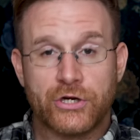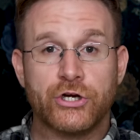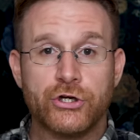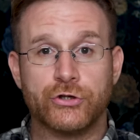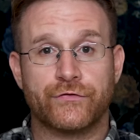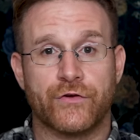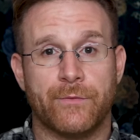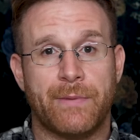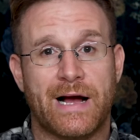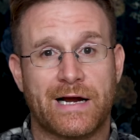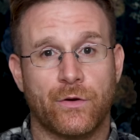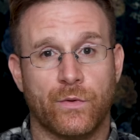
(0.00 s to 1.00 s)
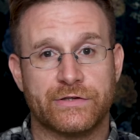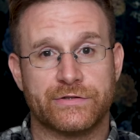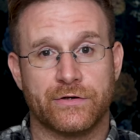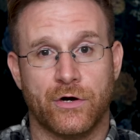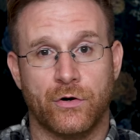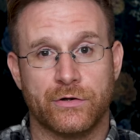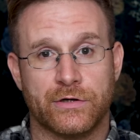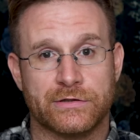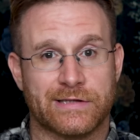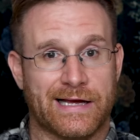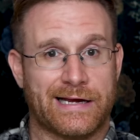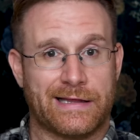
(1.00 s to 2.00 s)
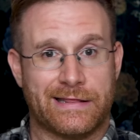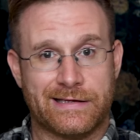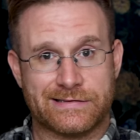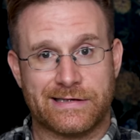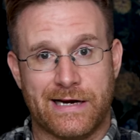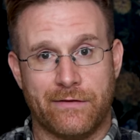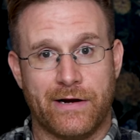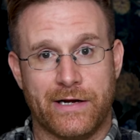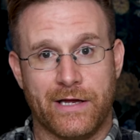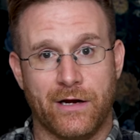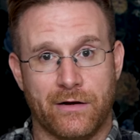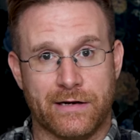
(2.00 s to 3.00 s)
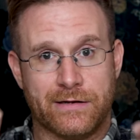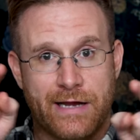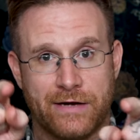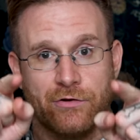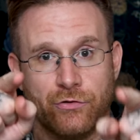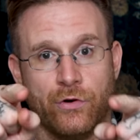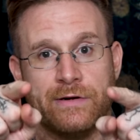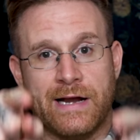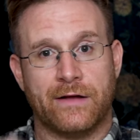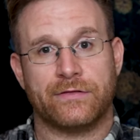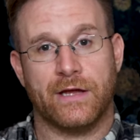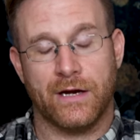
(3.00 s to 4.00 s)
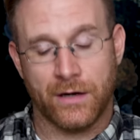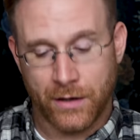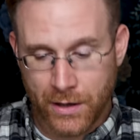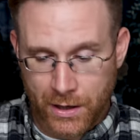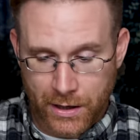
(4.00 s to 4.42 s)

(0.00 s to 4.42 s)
Good news for your Pocket Wizard owners, like this guy right here and Daniel Norton out there.